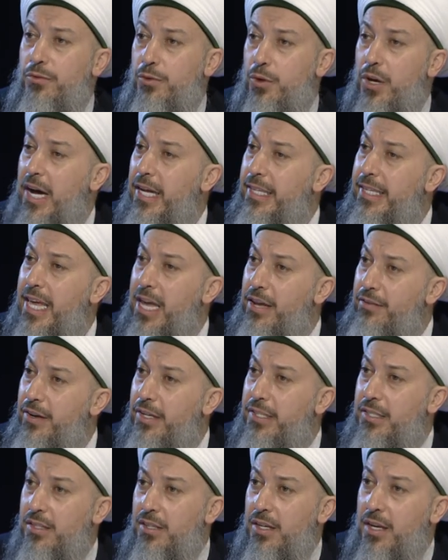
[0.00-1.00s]
God gave
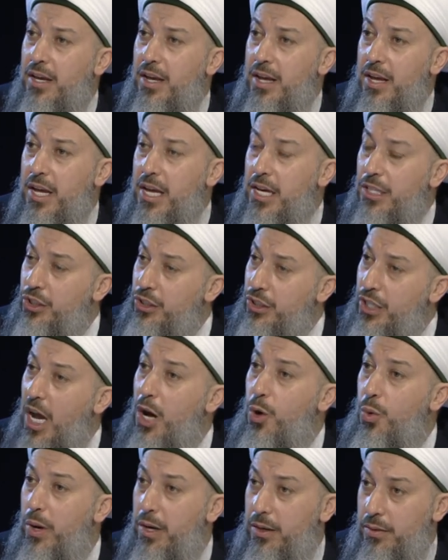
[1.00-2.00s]
us
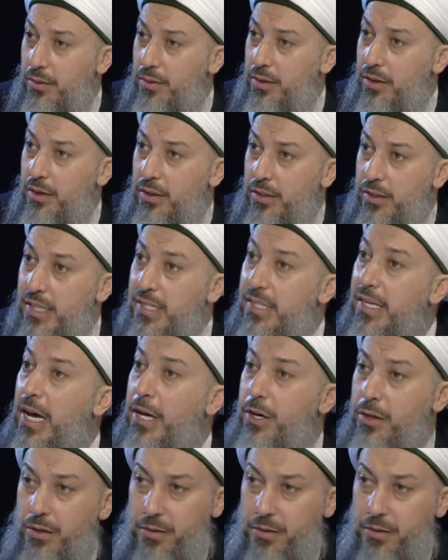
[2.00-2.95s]
shahwa, desire.